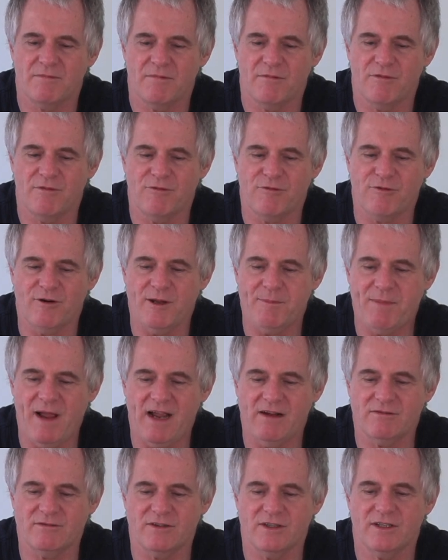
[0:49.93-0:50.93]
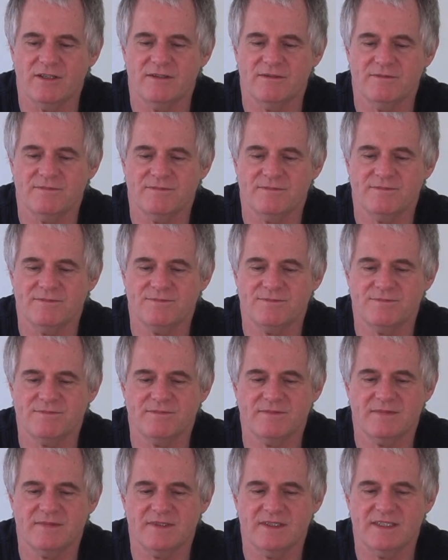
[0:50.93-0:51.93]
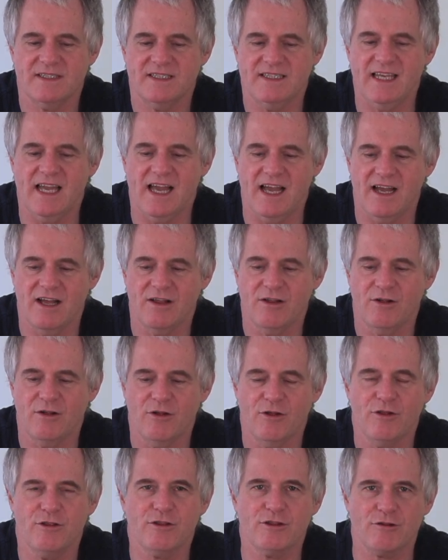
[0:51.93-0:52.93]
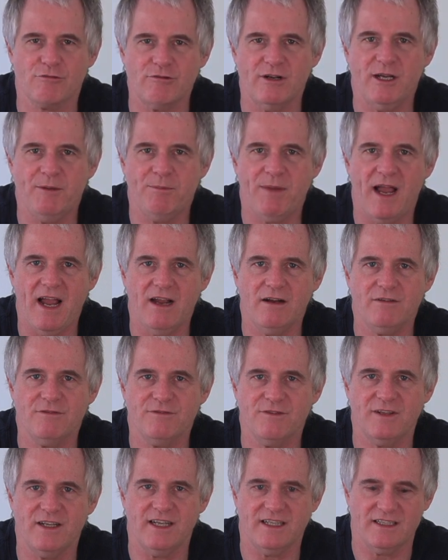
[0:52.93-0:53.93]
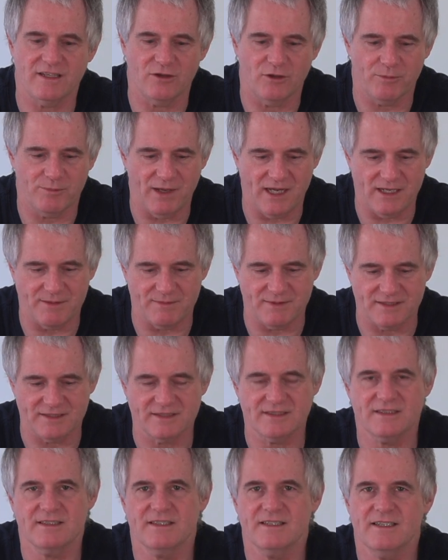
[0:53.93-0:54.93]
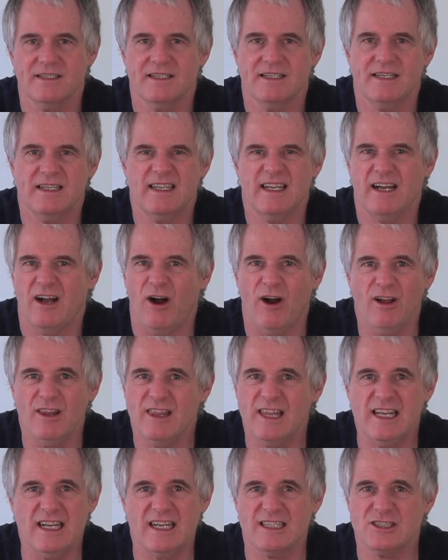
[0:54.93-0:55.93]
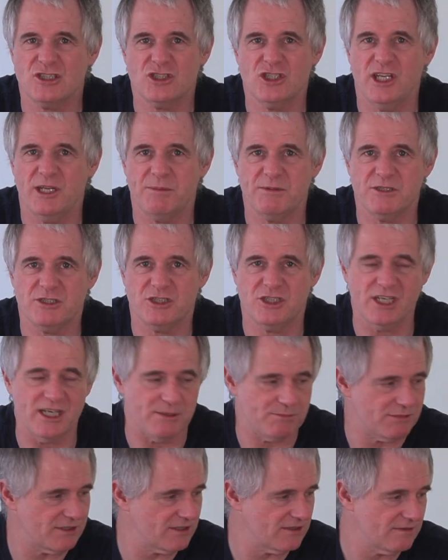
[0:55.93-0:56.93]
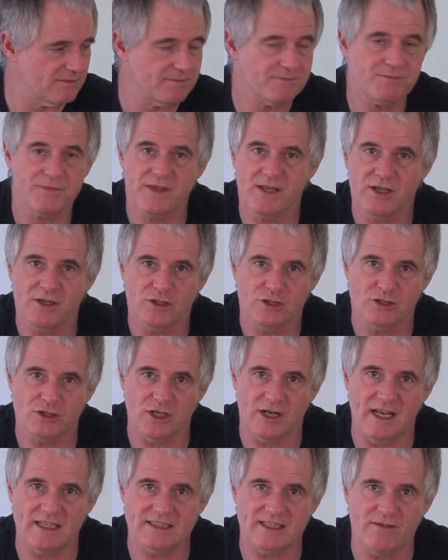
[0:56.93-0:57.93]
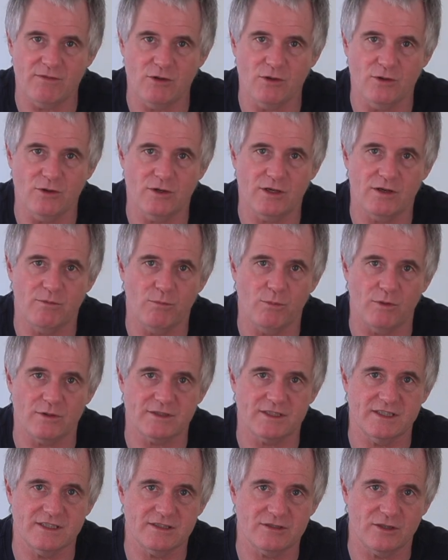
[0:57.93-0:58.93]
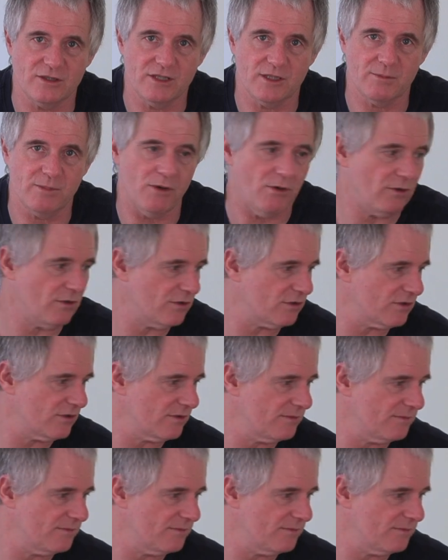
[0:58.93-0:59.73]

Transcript: £3. Yeah, £3 for these little babies. I think that's cheap as chips. So let's have a look at what's inside the box.